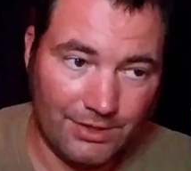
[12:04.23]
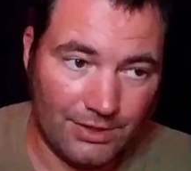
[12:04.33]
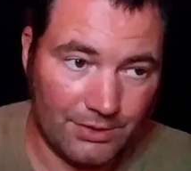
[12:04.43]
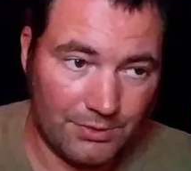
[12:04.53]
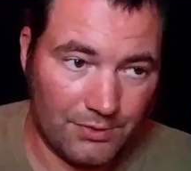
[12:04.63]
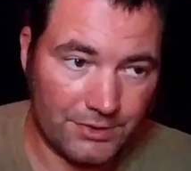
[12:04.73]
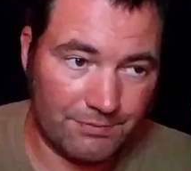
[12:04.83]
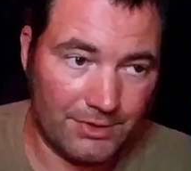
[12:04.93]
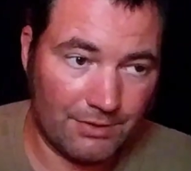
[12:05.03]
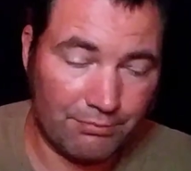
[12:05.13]
And of course,
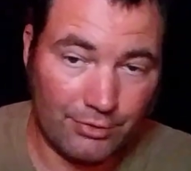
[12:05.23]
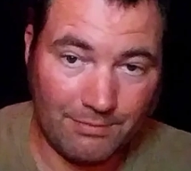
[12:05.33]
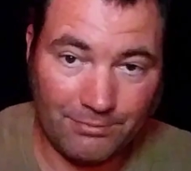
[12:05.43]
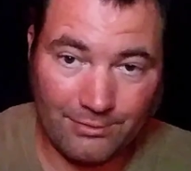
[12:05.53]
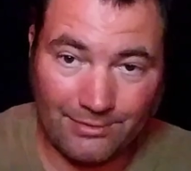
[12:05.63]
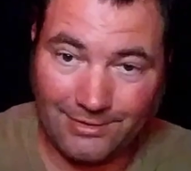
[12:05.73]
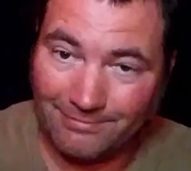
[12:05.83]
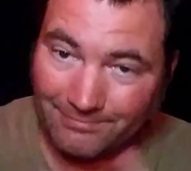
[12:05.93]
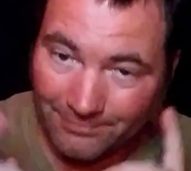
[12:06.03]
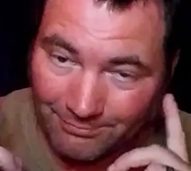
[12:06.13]
being a prepper
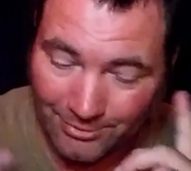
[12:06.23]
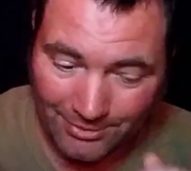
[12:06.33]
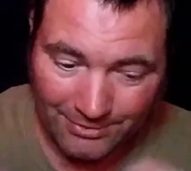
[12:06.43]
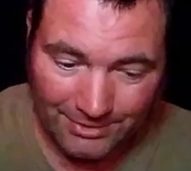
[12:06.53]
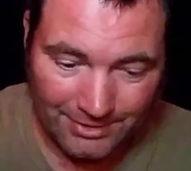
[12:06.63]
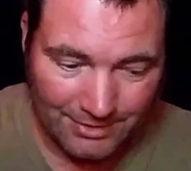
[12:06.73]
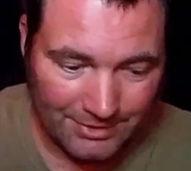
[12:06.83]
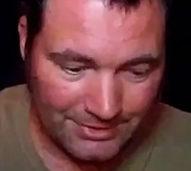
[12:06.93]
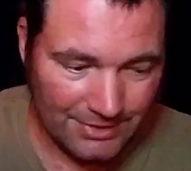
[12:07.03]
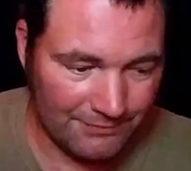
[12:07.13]
and part of the
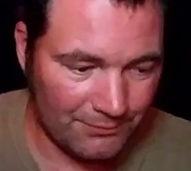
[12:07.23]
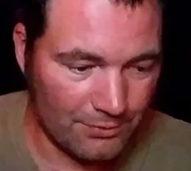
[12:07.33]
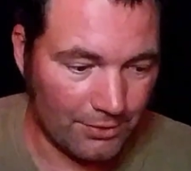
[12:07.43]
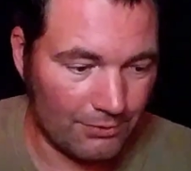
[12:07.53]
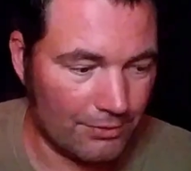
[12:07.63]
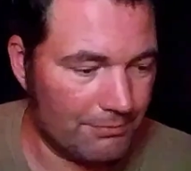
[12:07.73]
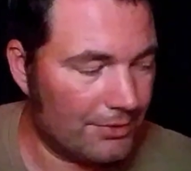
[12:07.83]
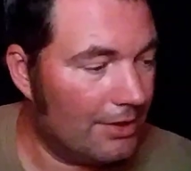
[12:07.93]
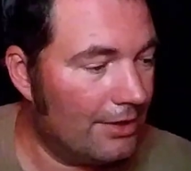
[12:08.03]
Tenfold Group,